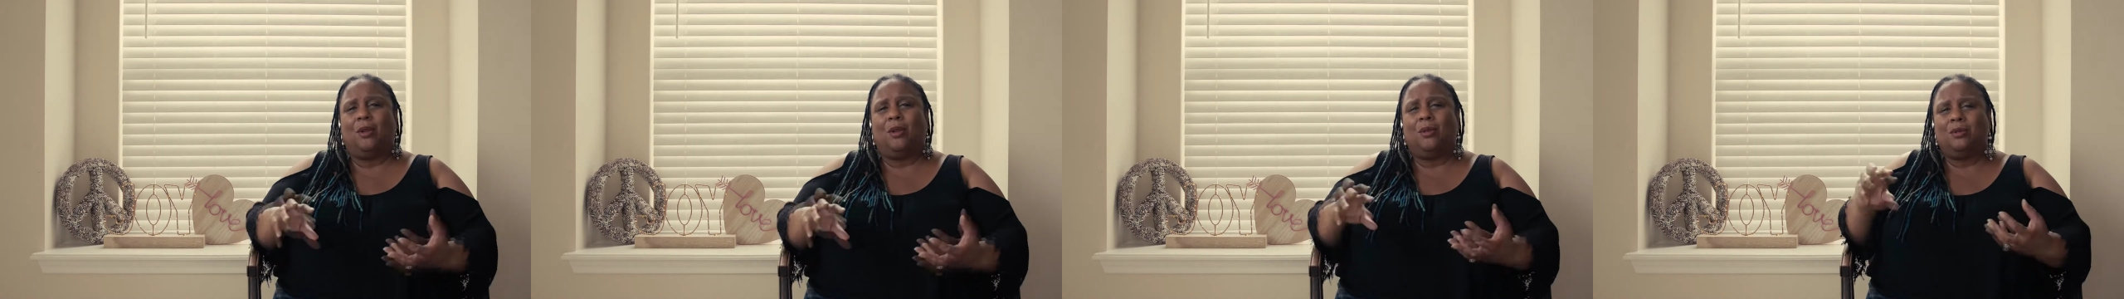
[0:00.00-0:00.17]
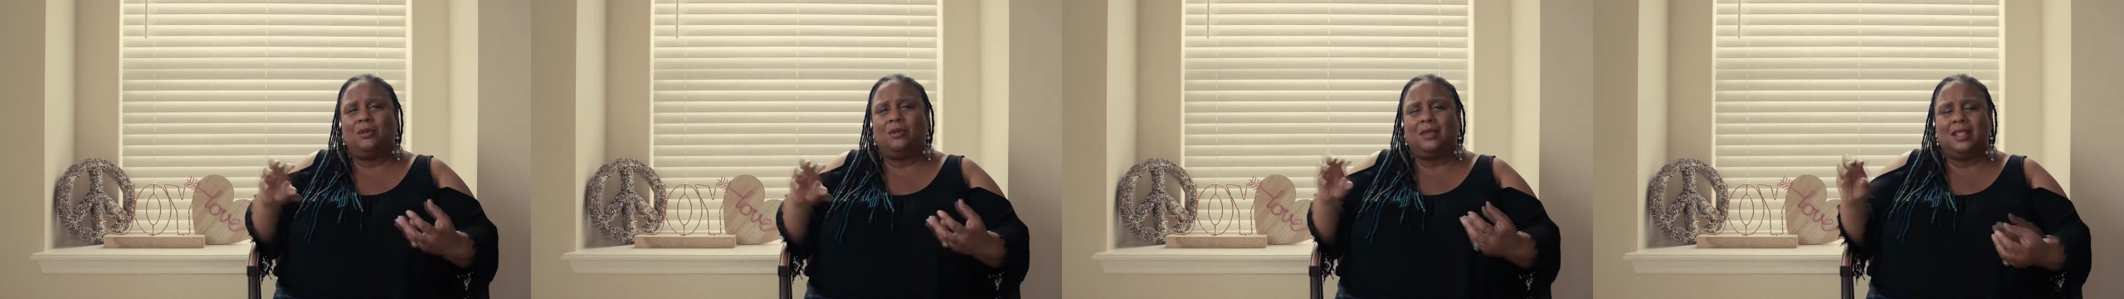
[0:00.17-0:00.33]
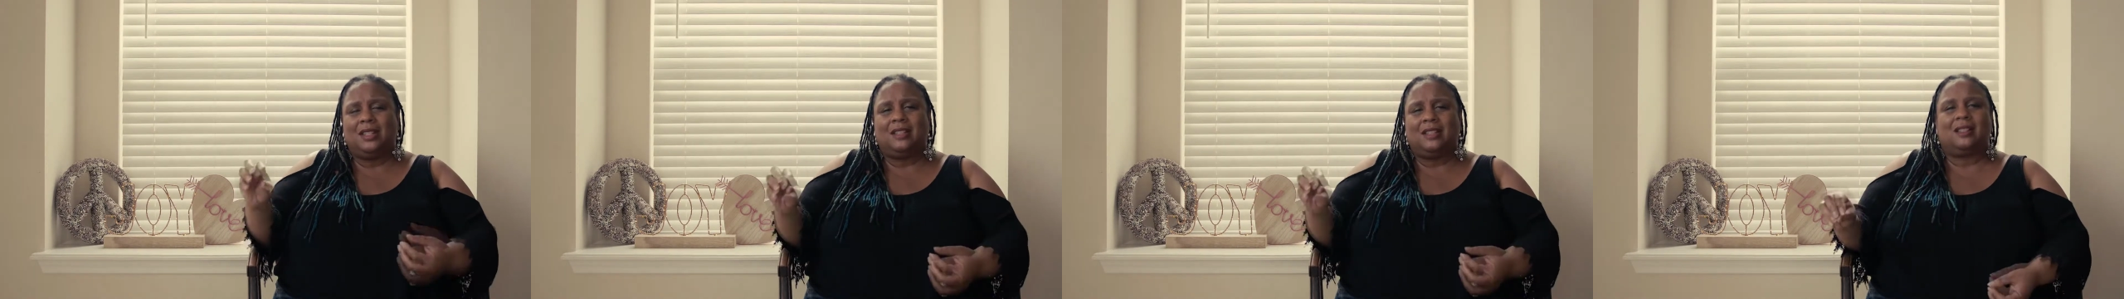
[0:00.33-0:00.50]

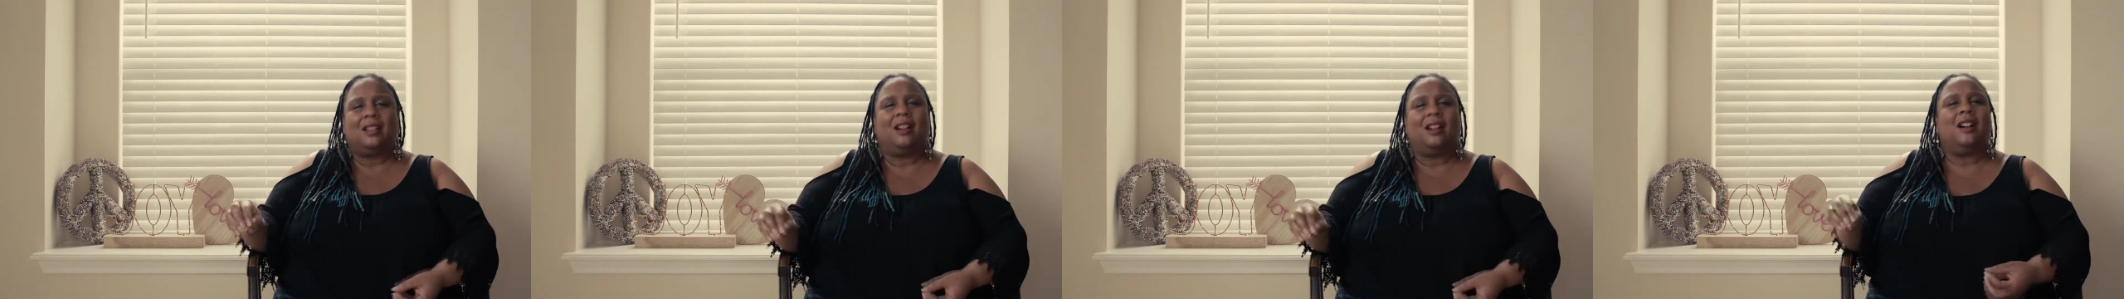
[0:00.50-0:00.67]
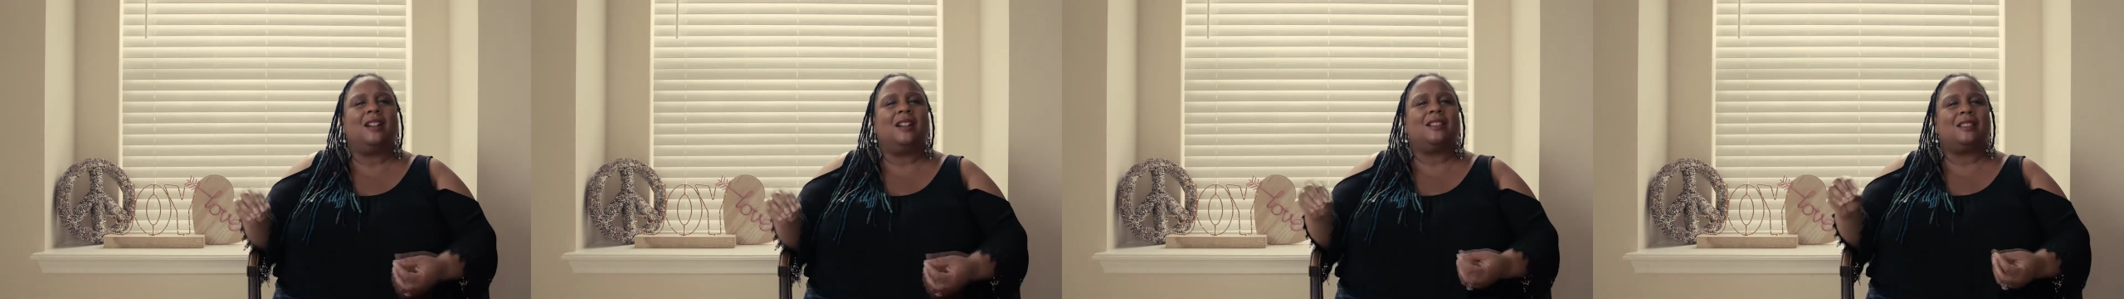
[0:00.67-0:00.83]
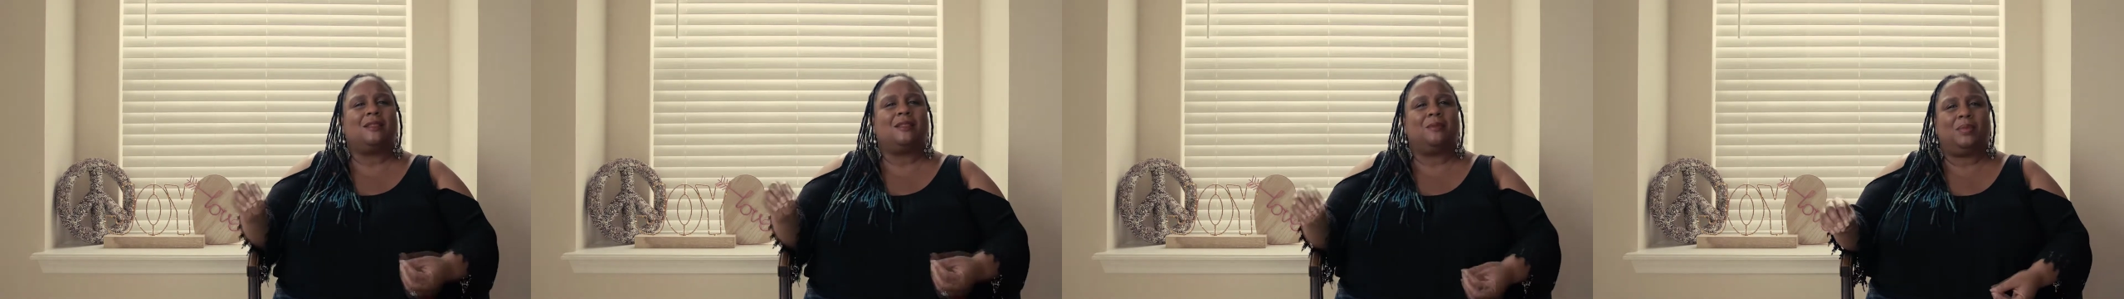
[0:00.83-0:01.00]
only
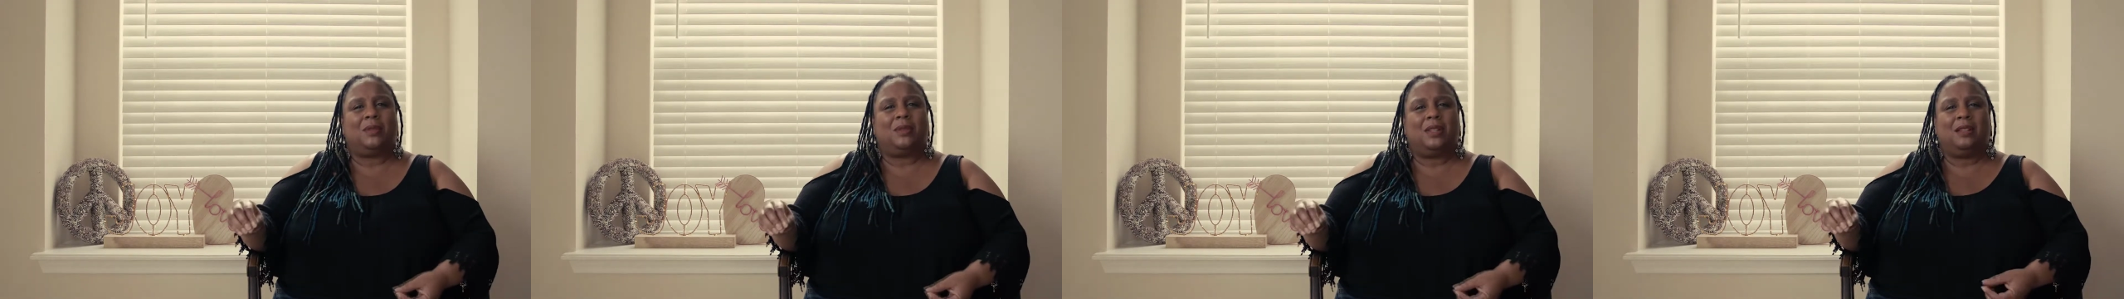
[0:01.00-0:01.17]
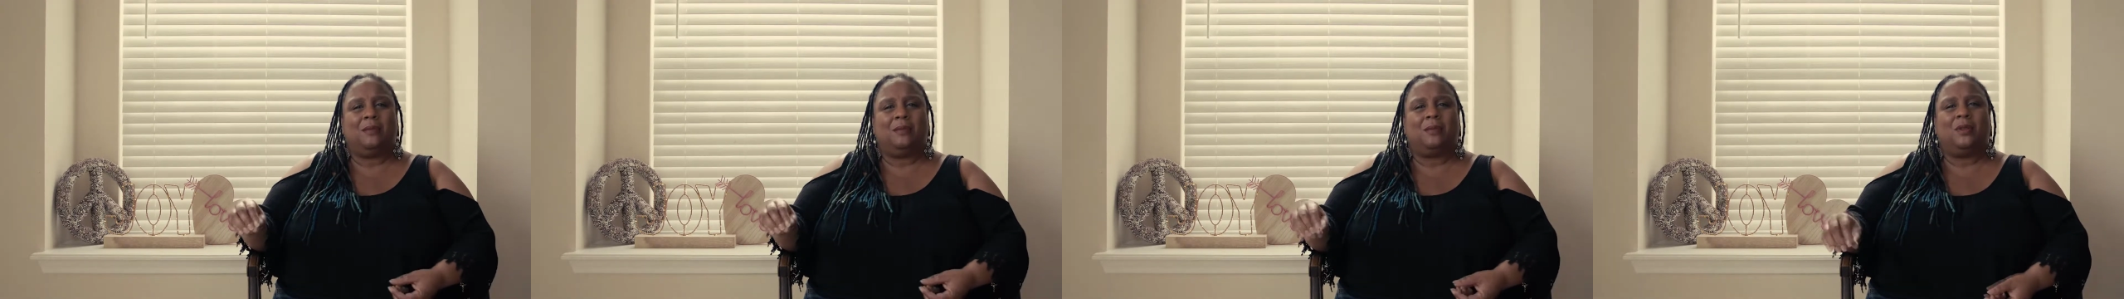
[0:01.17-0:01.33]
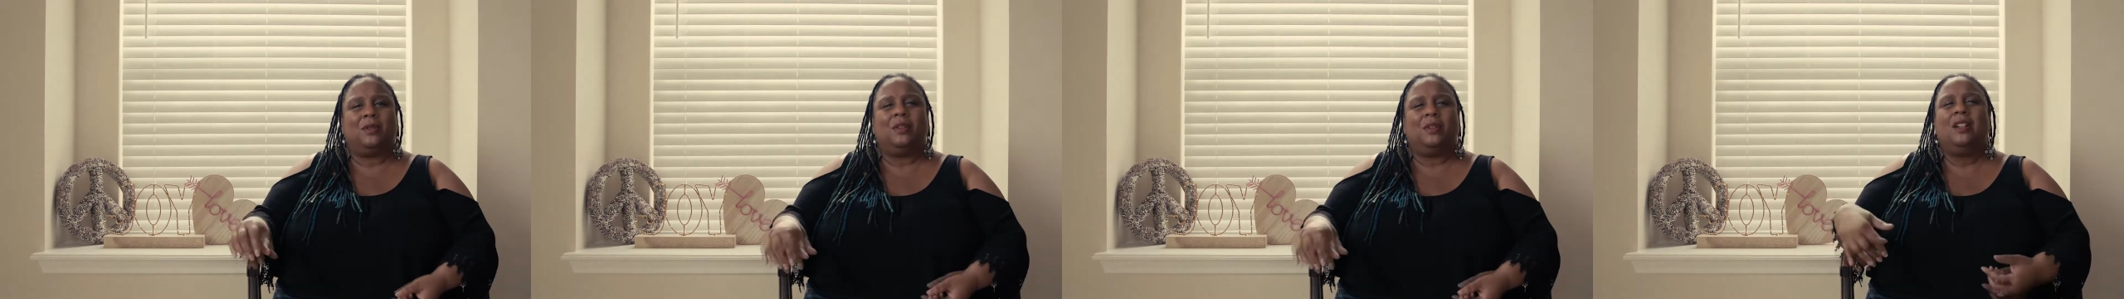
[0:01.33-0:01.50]
talk to
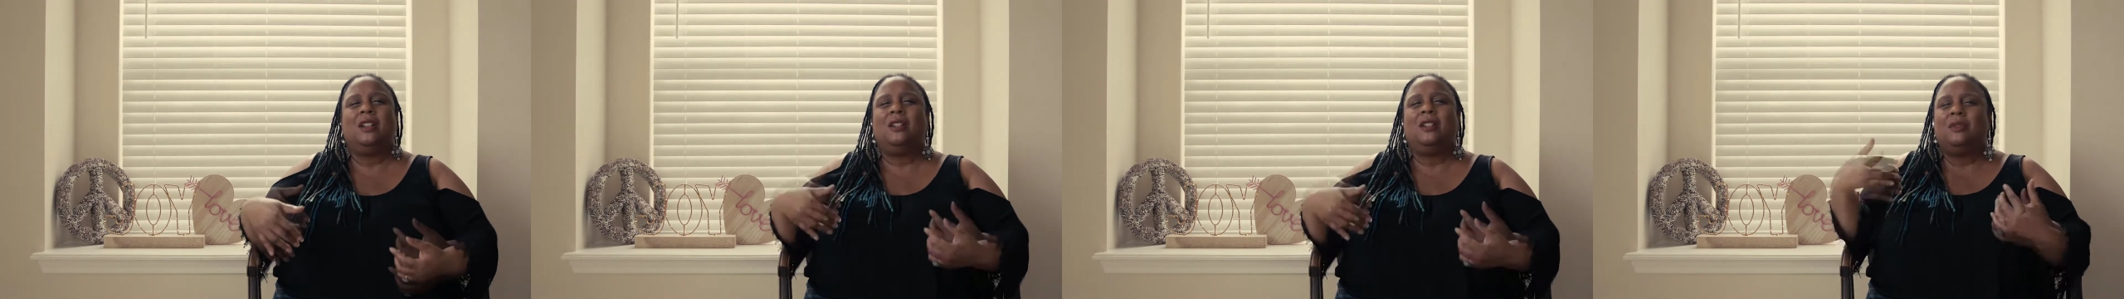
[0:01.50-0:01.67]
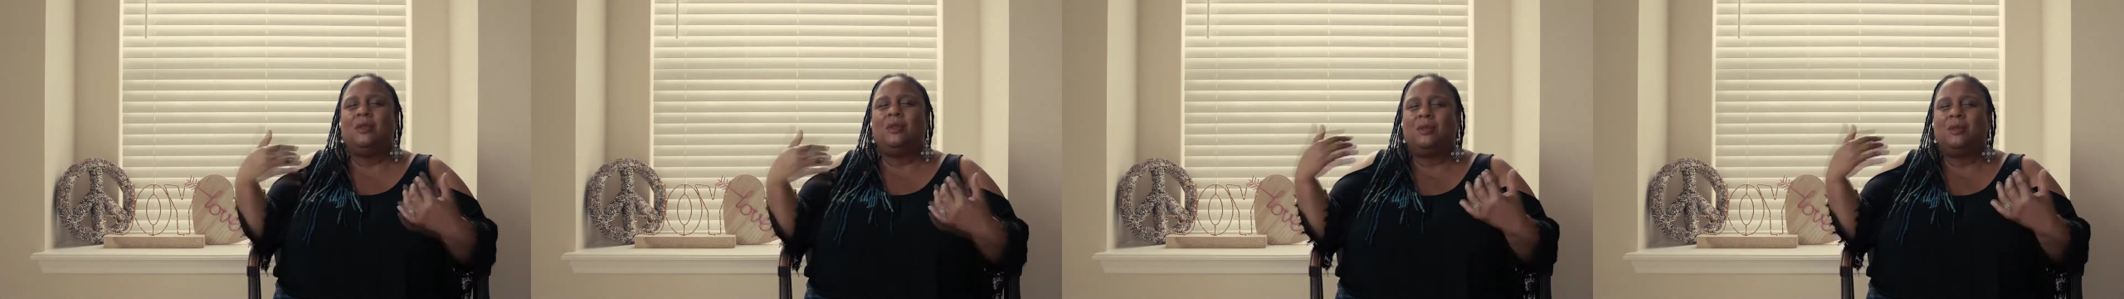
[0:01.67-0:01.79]
people